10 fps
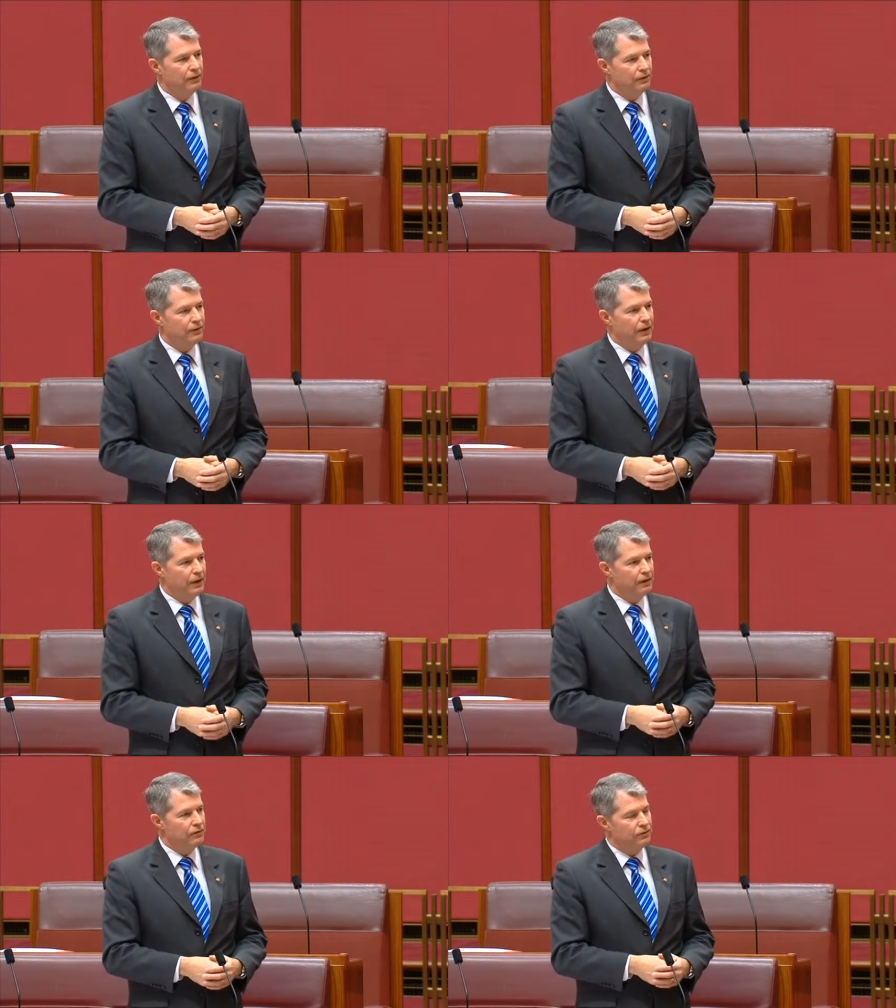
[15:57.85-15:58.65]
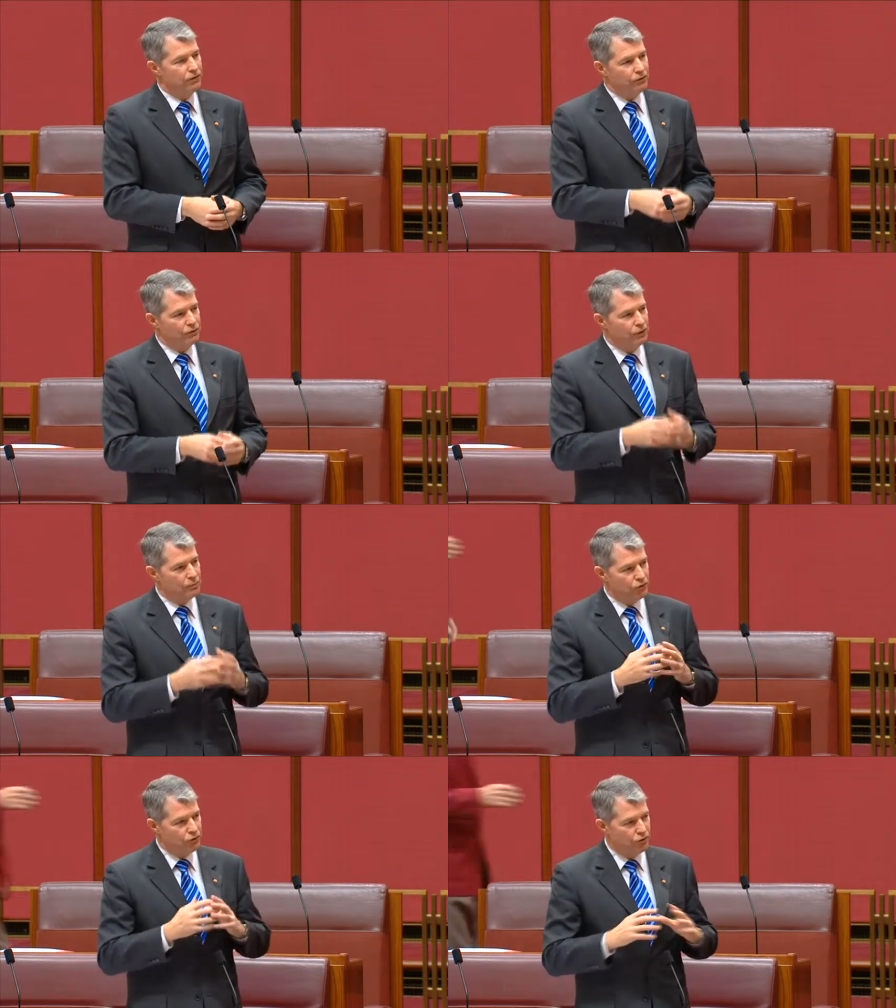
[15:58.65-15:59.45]
they had essentially
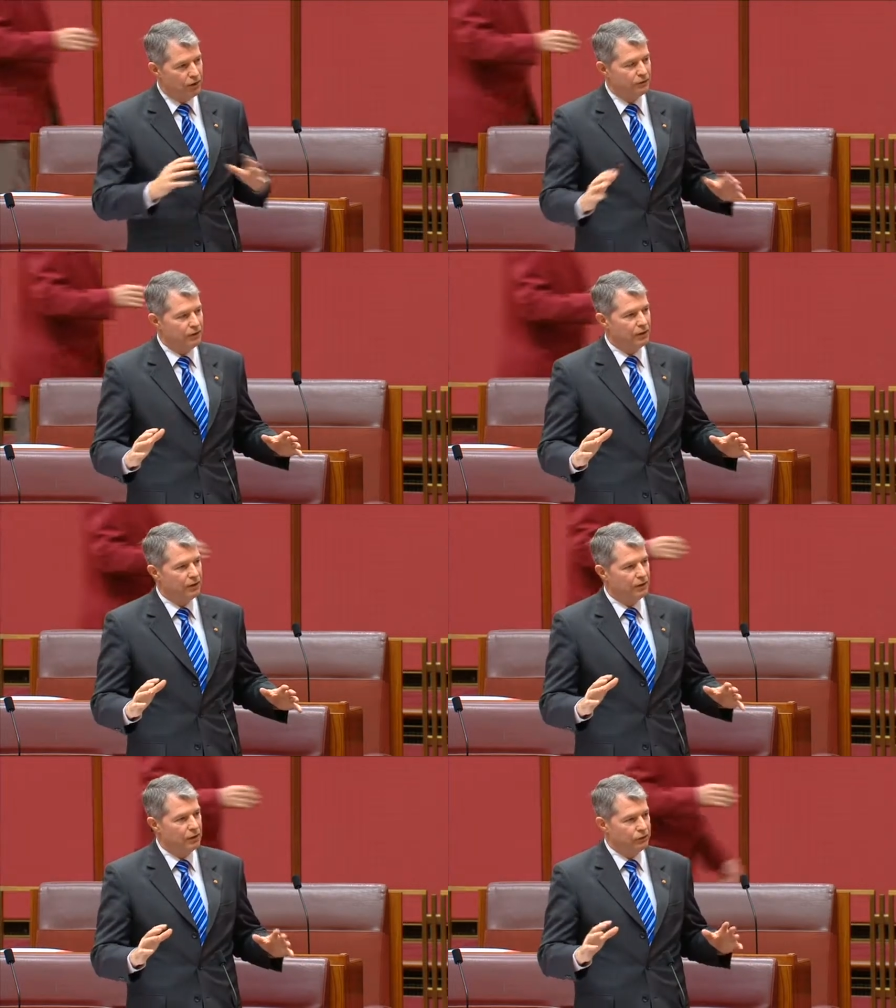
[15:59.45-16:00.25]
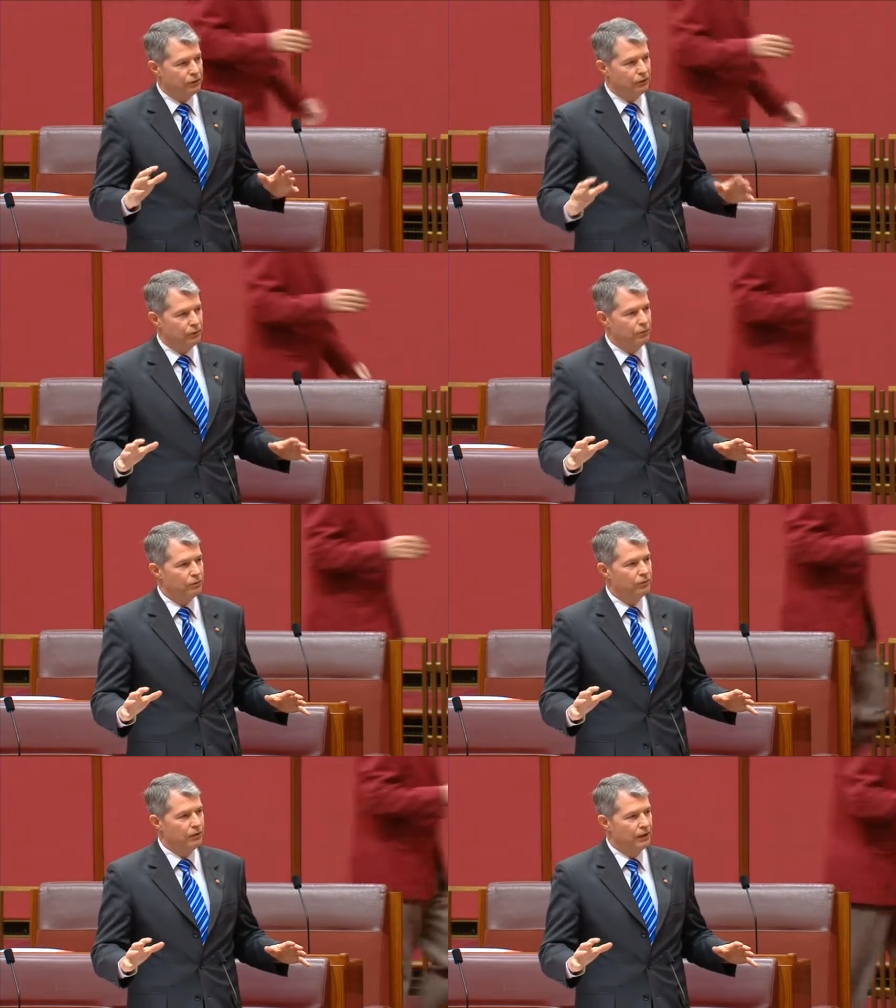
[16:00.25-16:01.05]
been shut down and
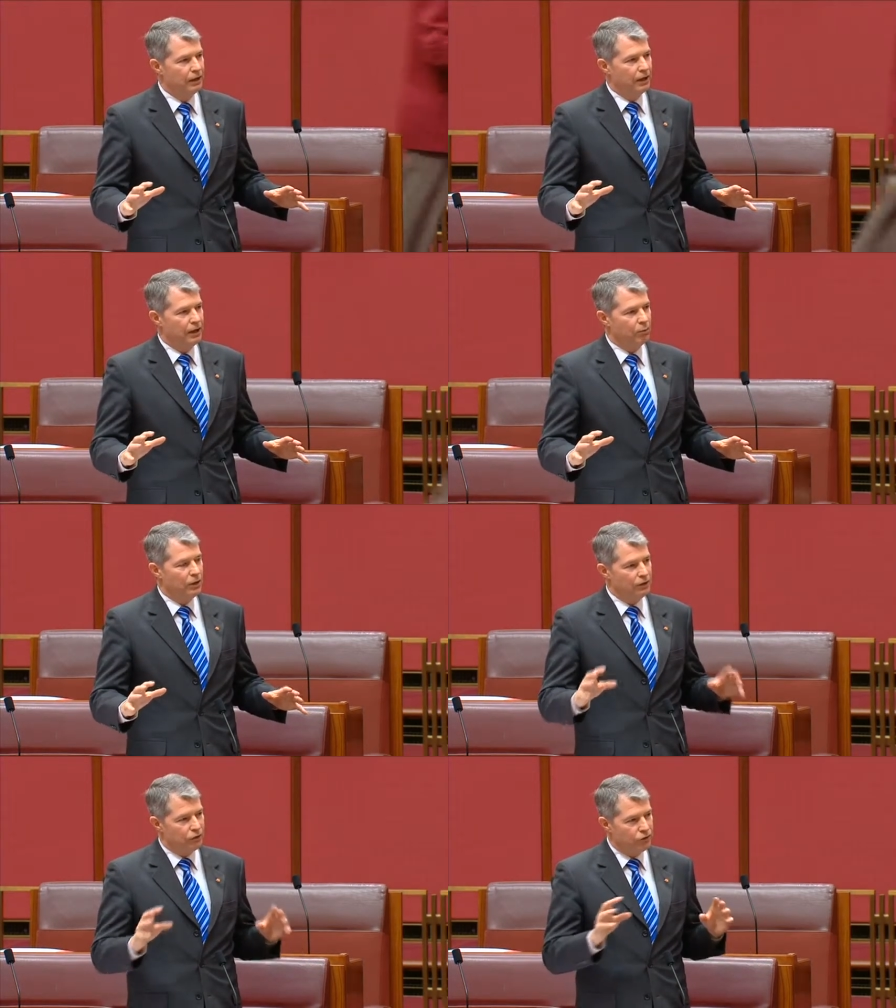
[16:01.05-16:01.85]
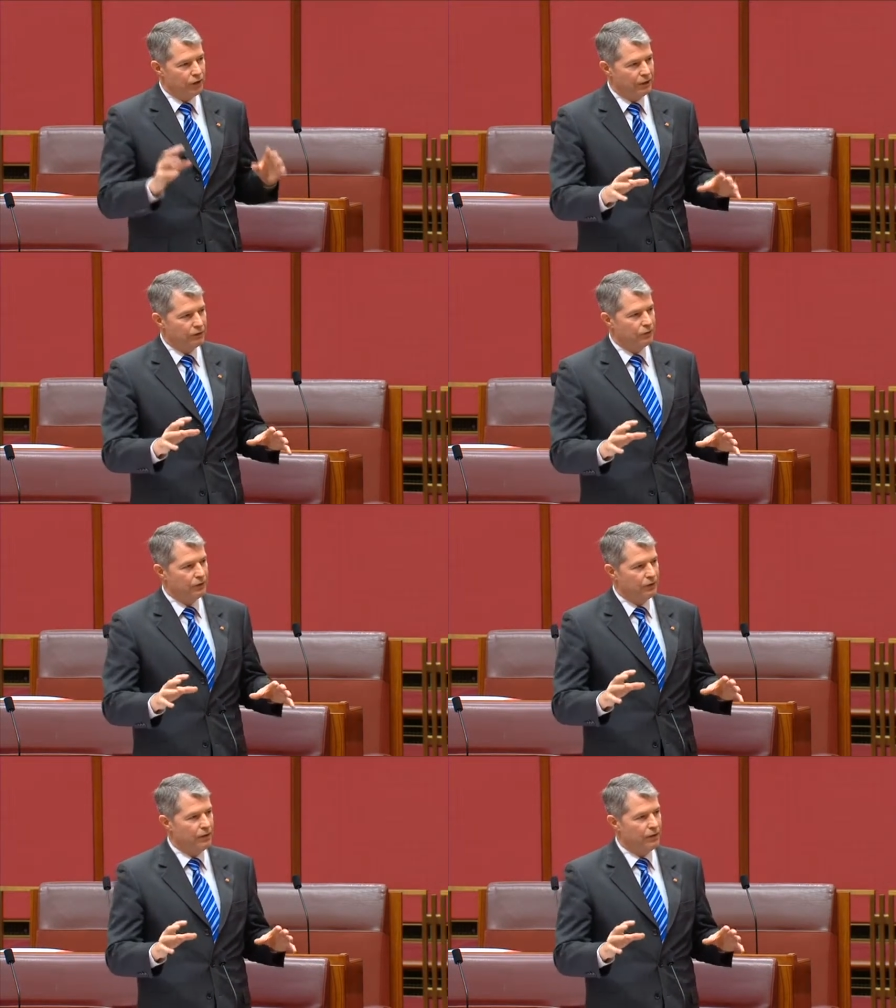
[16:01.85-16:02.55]
excluded. And one of the challenges